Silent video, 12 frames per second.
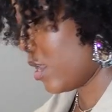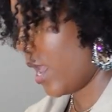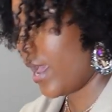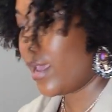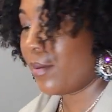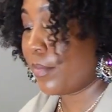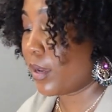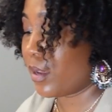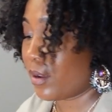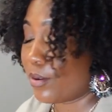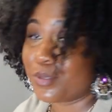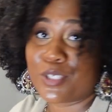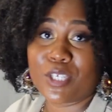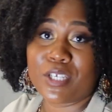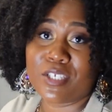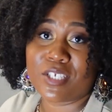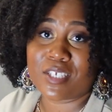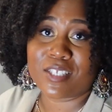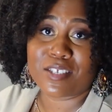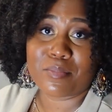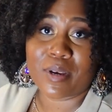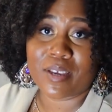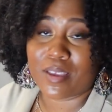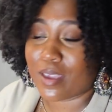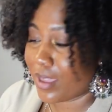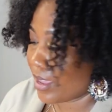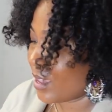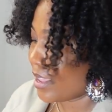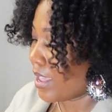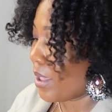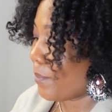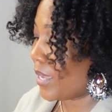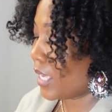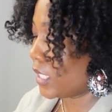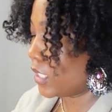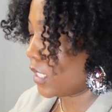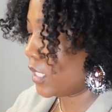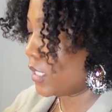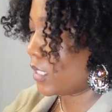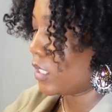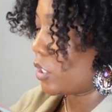I am gonna go change into my PJs